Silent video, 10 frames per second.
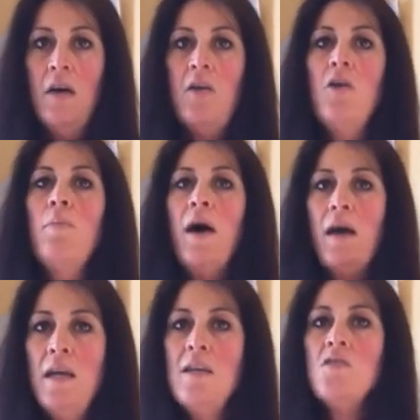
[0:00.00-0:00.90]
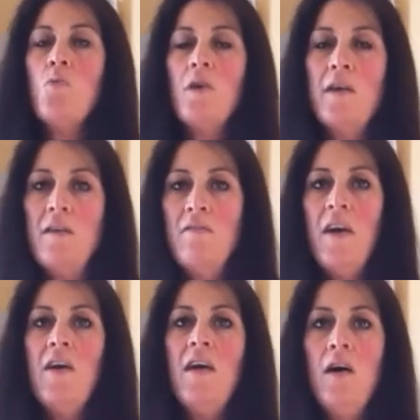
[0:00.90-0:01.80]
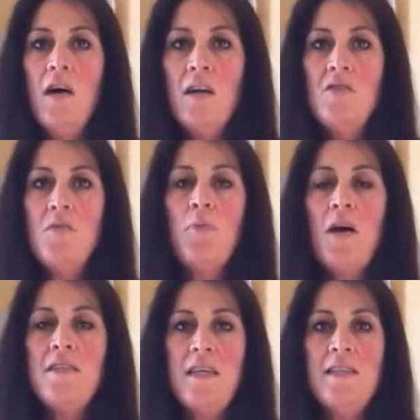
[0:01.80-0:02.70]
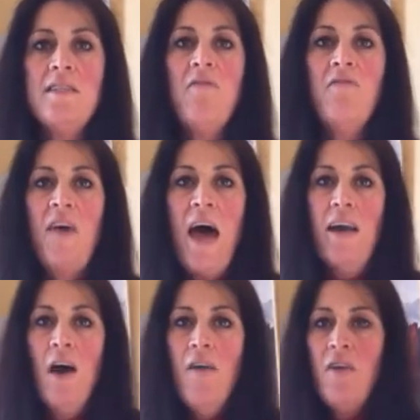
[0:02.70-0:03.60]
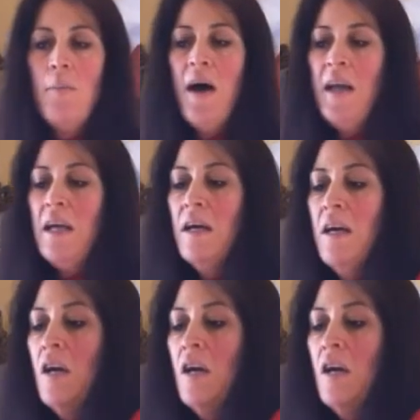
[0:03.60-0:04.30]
Your body is working very hard to process the fat off your body.